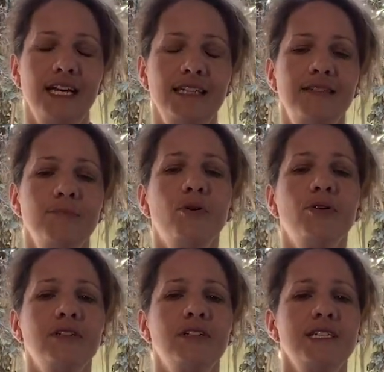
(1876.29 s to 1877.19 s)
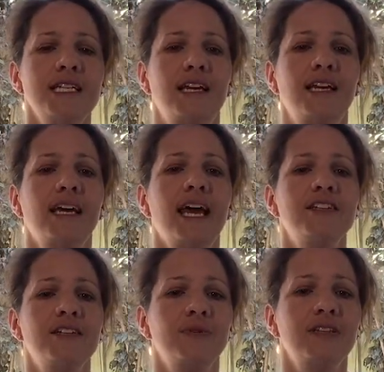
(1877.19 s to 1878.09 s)
It's important in
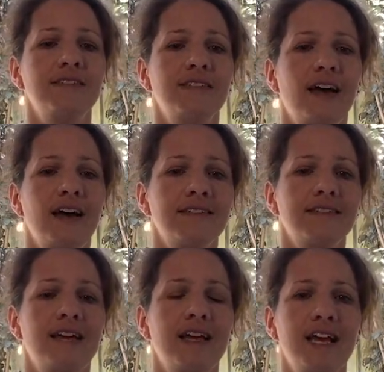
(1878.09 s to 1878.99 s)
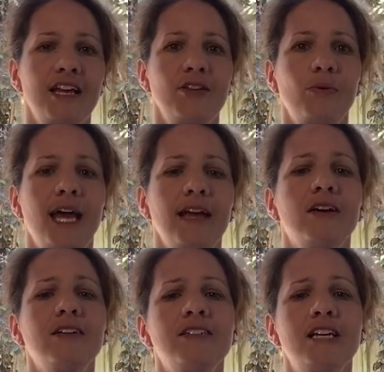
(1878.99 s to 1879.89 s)
engaging with this task that we
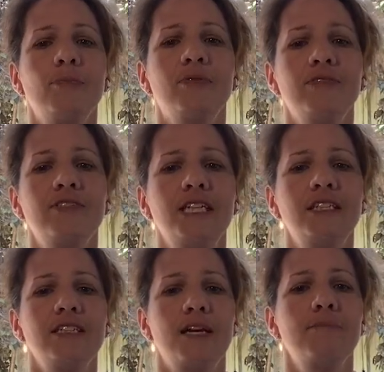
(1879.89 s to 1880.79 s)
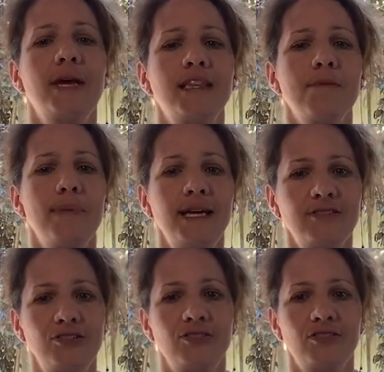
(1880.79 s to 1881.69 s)
acknowledge our privilege and make the
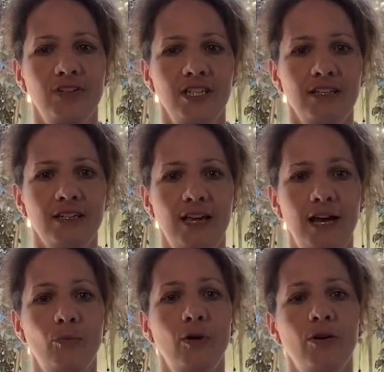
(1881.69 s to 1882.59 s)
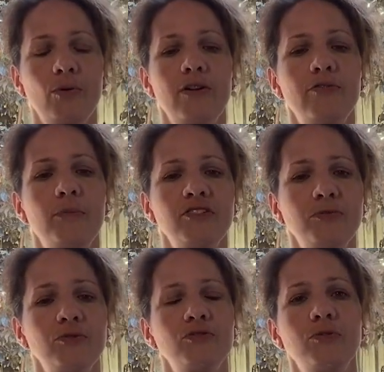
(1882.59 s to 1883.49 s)
best use of it and work wherever
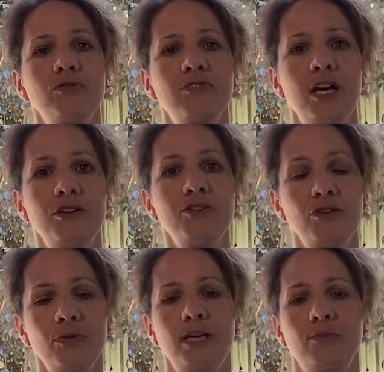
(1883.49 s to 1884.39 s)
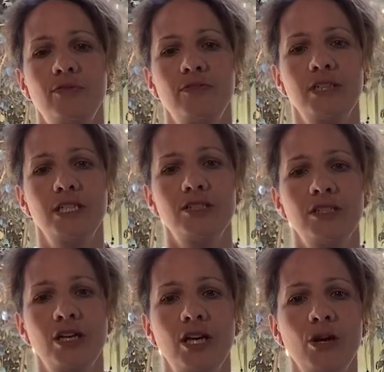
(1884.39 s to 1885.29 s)
possible towards undoing privilege.
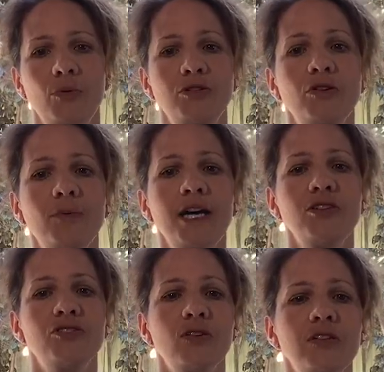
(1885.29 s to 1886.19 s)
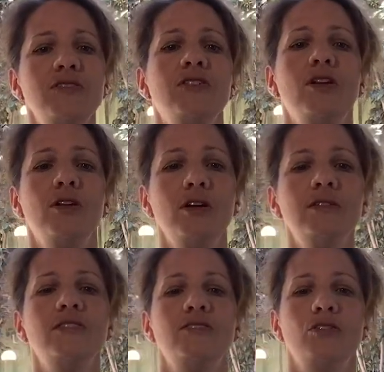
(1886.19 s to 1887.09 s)
We talk about the shortlist and the
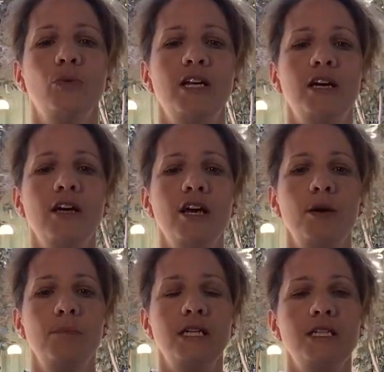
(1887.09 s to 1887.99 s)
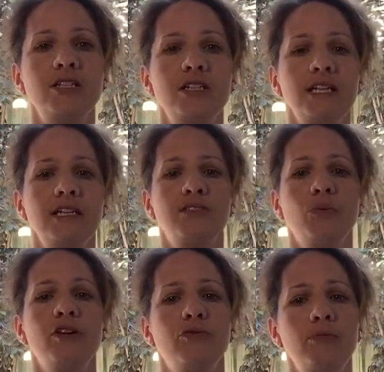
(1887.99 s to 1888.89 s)
longlist and the winner, but additionally, it's
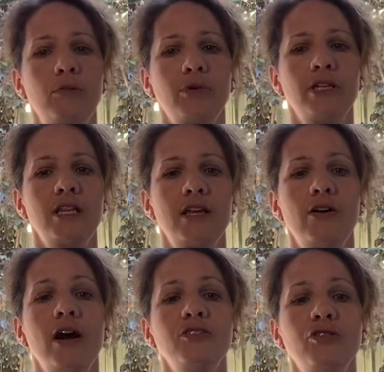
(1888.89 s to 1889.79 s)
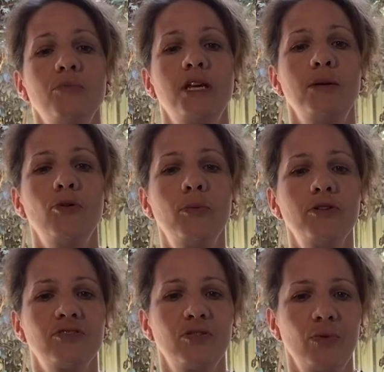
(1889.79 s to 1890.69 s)
worth remembering that there are so many more
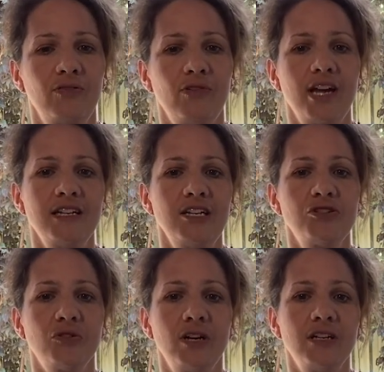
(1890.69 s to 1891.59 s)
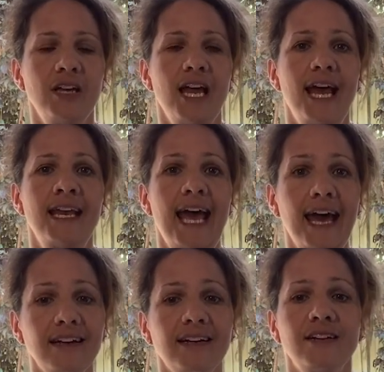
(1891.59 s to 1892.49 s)
books that we've read and enjoyed and
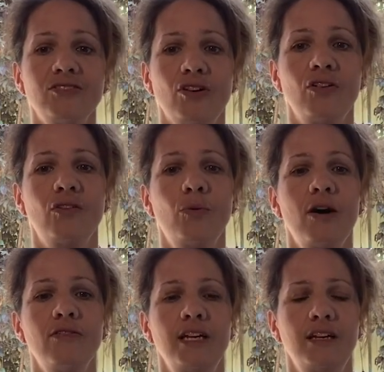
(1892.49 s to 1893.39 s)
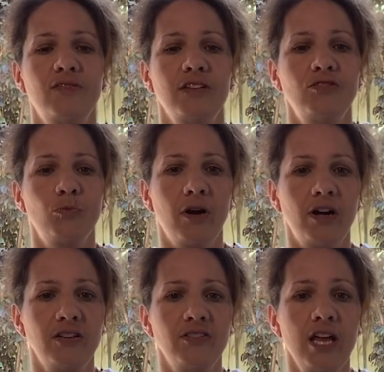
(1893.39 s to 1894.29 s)
agonised over while reading for this
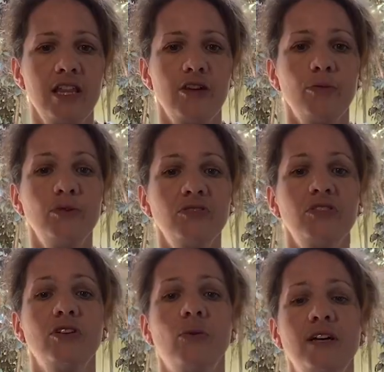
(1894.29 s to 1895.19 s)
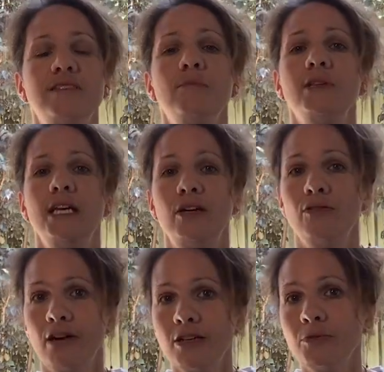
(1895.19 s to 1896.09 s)
prize. There are books that are quite simply
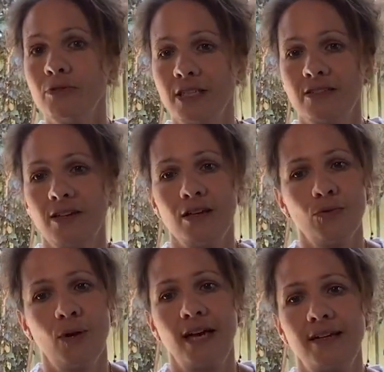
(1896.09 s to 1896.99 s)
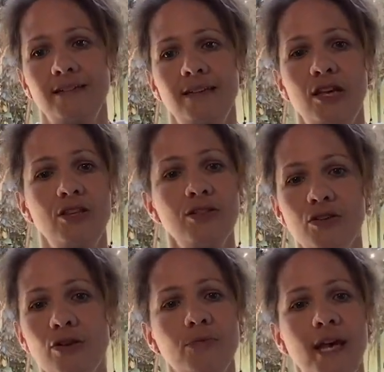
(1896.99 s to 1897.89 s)
incredible in certain ways that
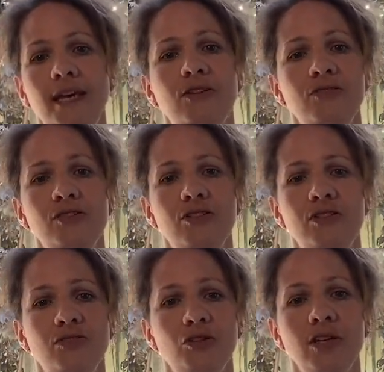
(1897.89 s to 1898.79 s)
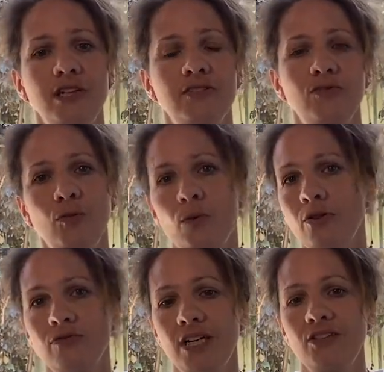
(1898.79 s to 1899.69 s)
don't make it onto this shortlist for
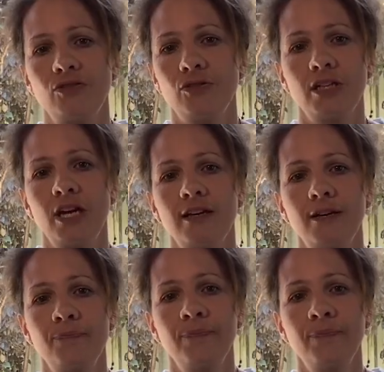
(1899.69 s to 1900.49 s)
one reason or another.